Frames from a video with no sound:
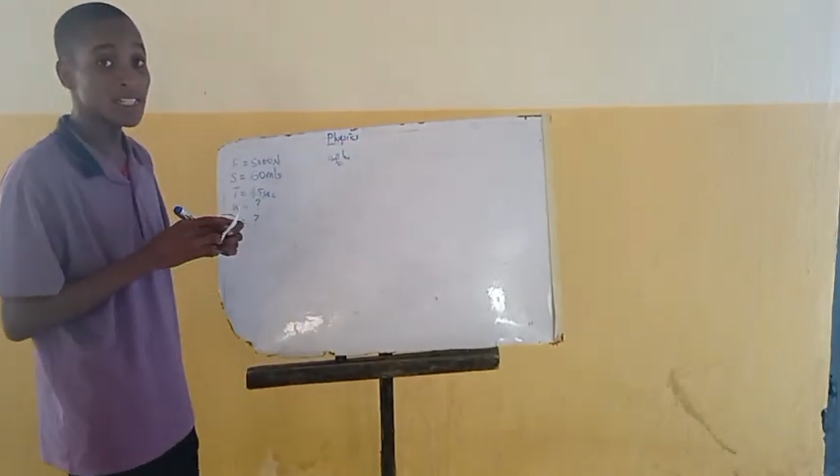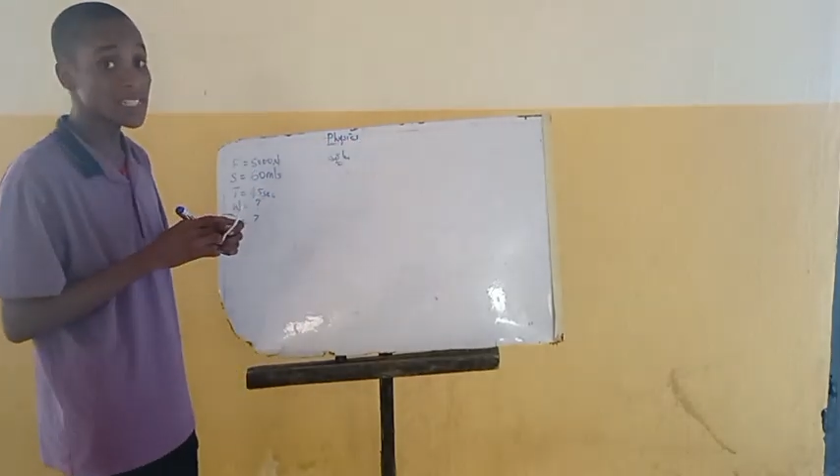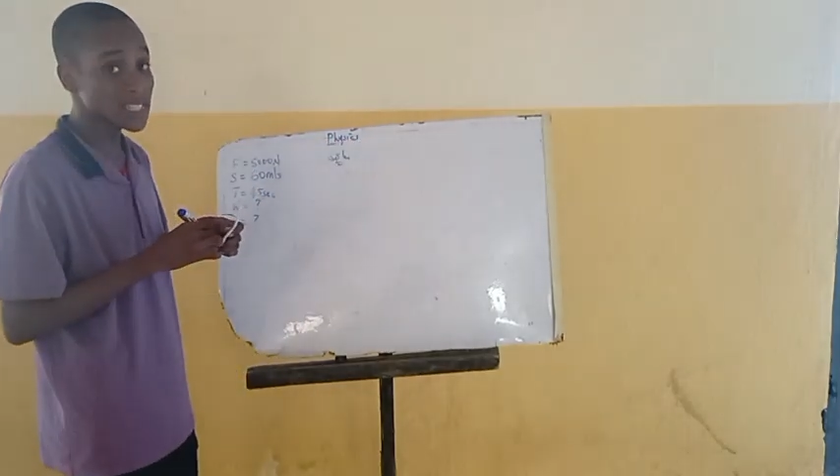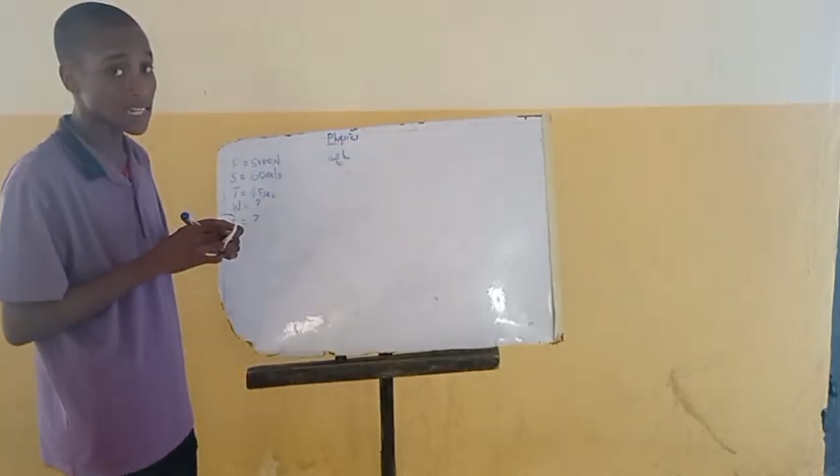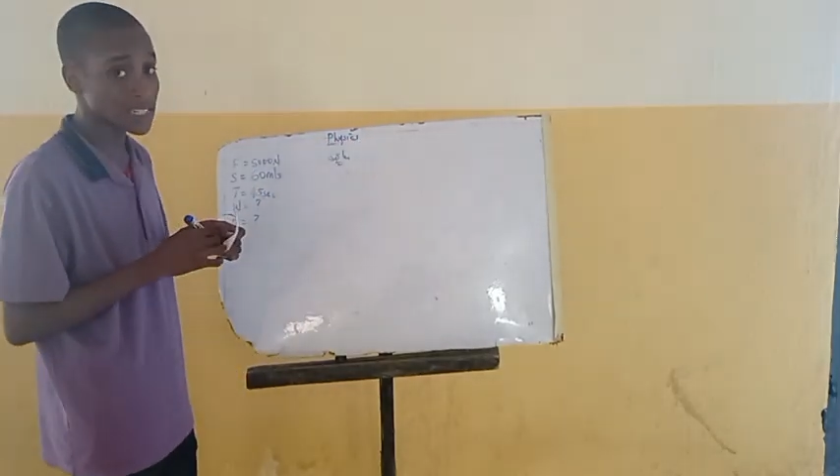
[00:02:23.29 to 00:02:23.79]

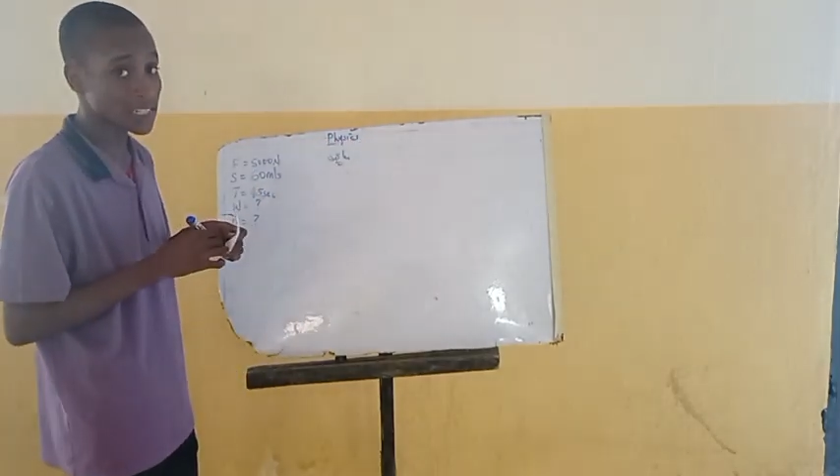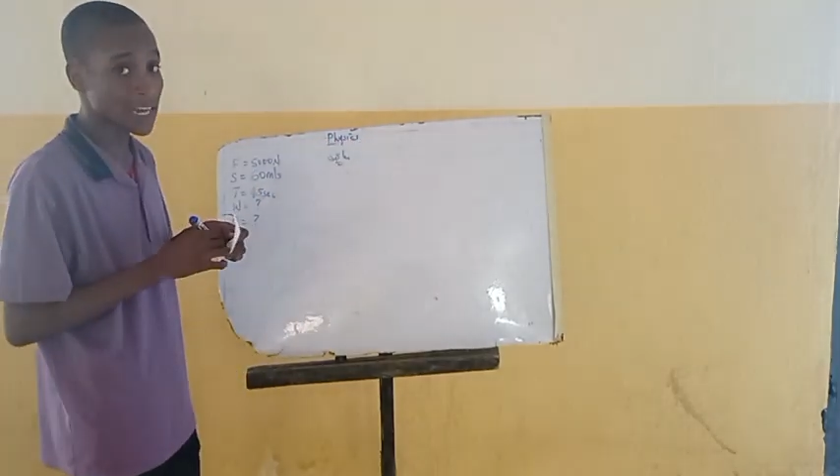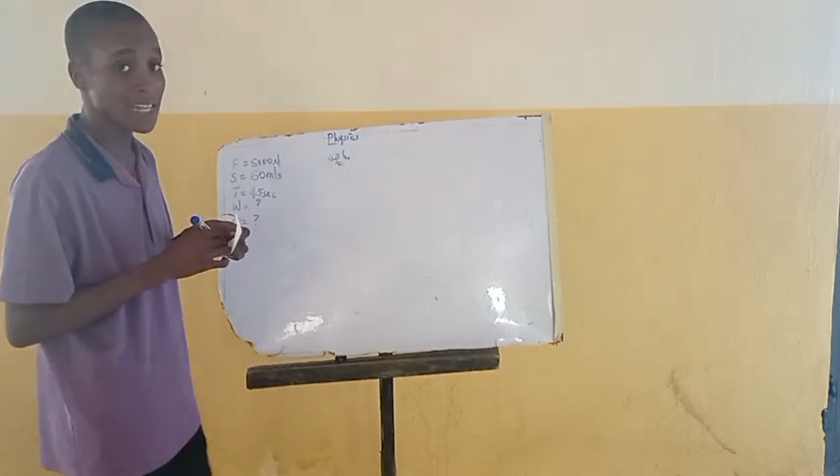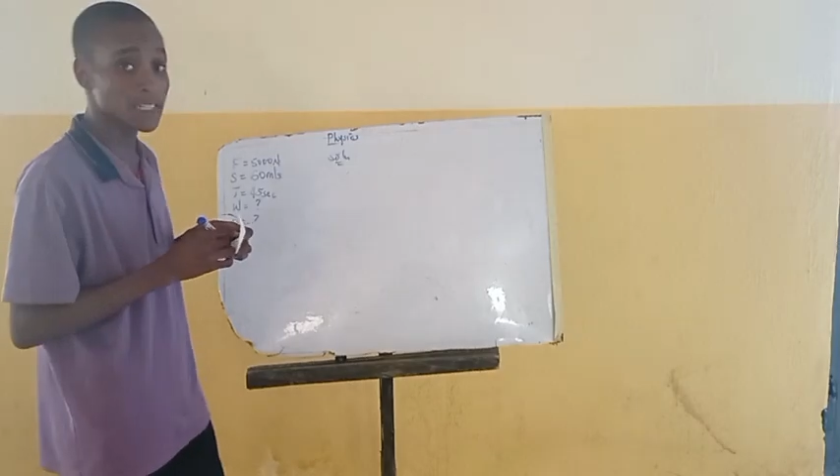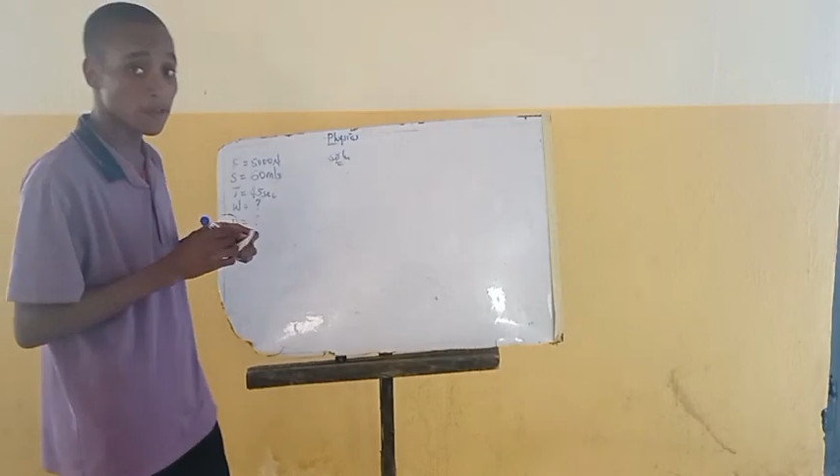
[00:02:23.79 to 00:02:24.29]
distance
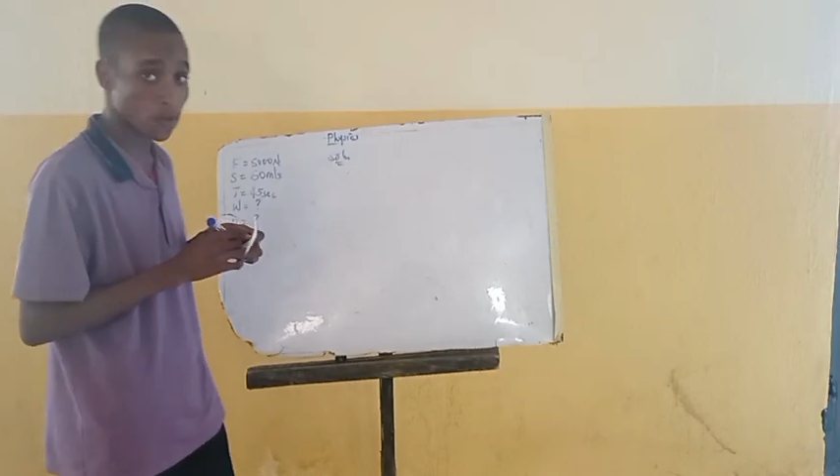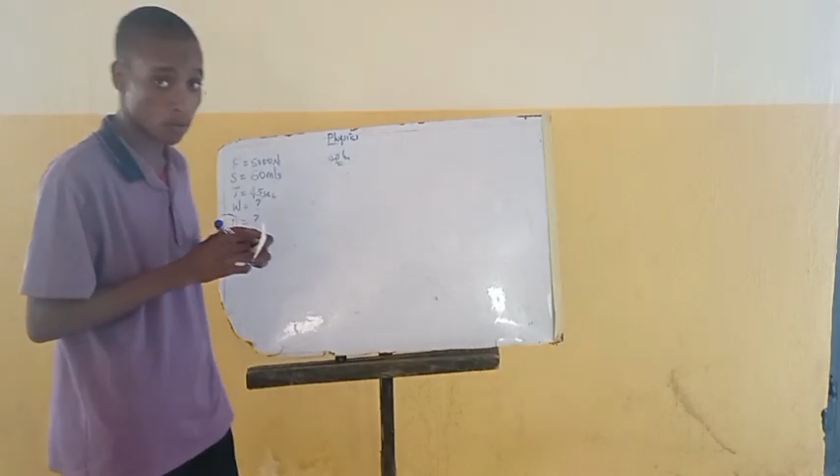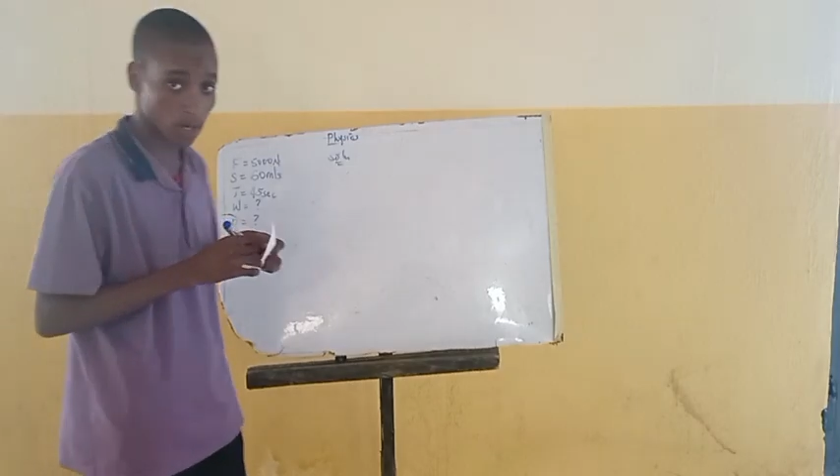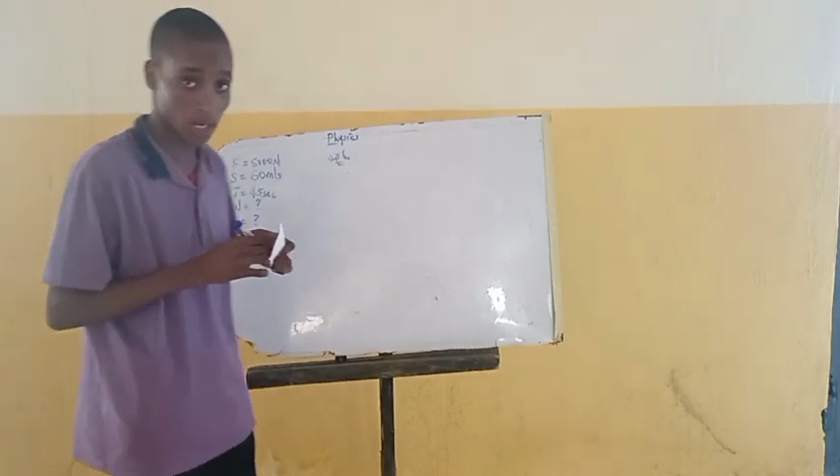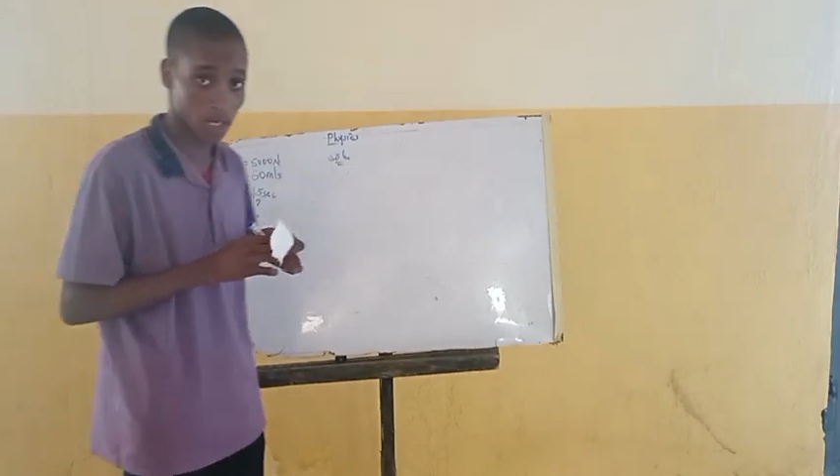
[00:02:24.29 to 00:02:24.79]
has a
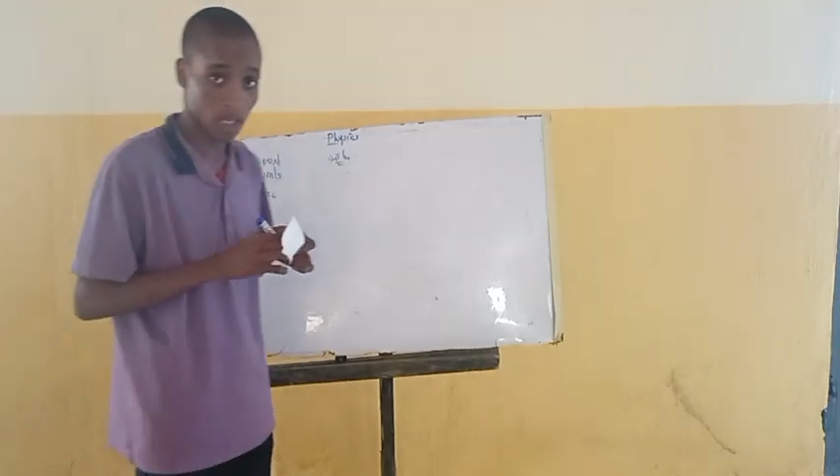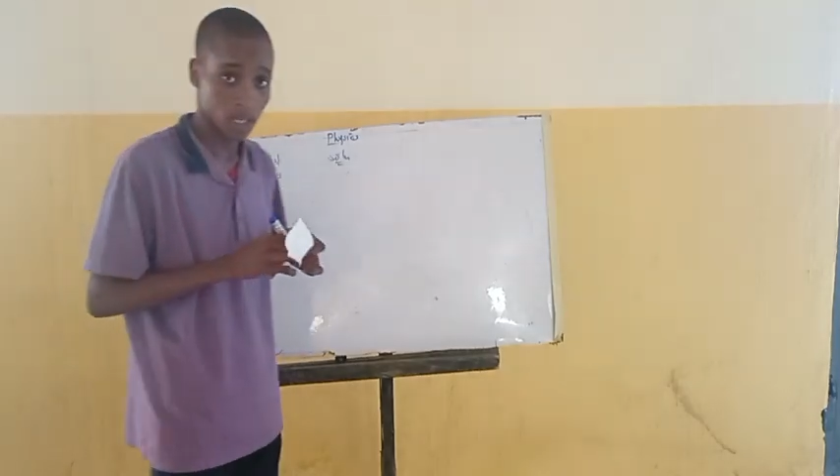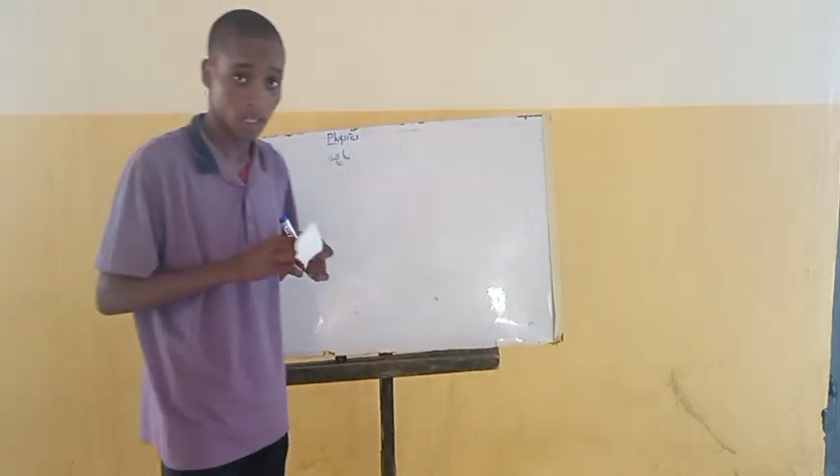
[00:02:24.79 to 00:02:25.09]
formula.